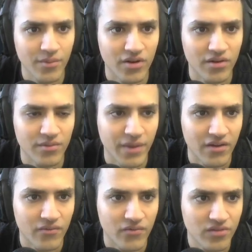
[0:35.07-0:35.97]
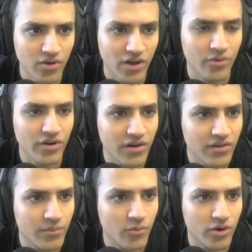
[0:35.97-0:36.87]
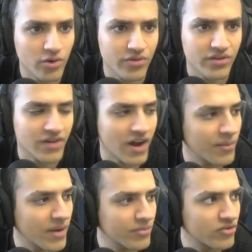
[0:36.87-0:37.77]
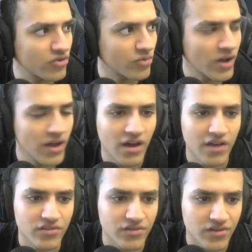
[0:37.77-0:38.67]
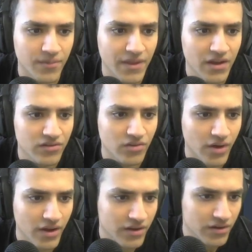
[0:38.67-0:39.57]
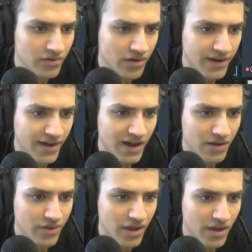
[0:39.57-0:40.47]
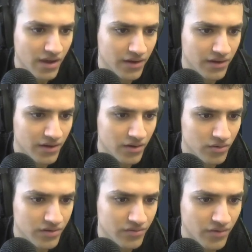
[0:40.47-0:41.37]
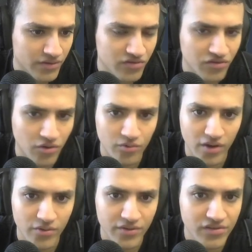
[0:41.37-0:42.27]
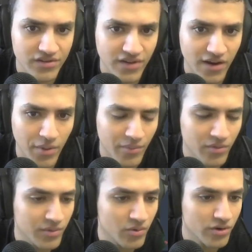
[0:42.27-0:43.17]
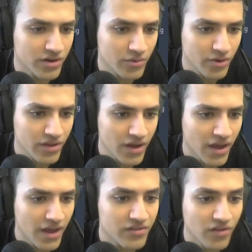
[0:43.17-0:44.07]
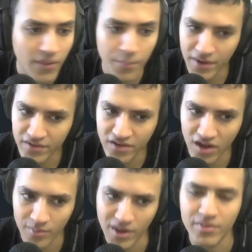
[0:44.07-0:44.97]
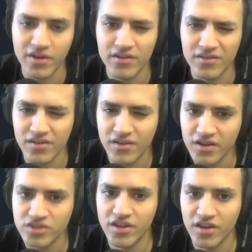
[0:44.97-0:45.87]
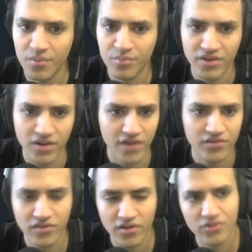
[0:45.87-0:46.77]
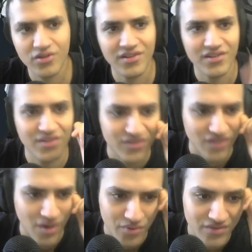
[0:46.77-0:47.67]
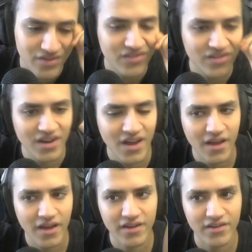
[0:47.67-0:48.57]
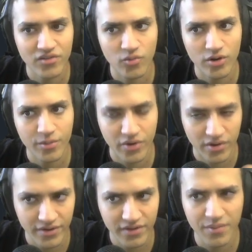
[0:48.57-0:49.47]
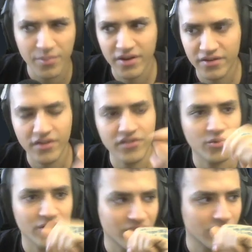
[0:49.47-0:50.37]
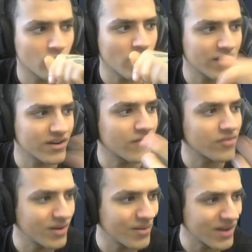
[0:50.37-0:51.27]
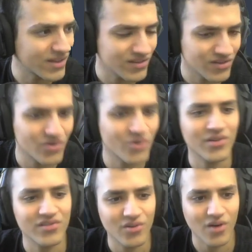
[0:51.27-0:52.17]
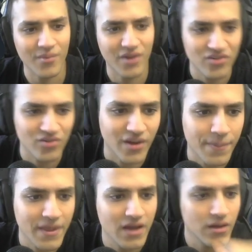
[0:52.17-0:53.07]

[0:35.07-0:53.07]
I'm going to make it invisible and we're going to work with the tile map too, as you can see. So here I have a, let's find the stone ground. This is the tile map I'm going to be working with. It's not the best tile map. It's actually incomplete as you could you saw previously. It doesn't work perfectly, but it does work well enough for me to make this tutorial. So I'm going to do that.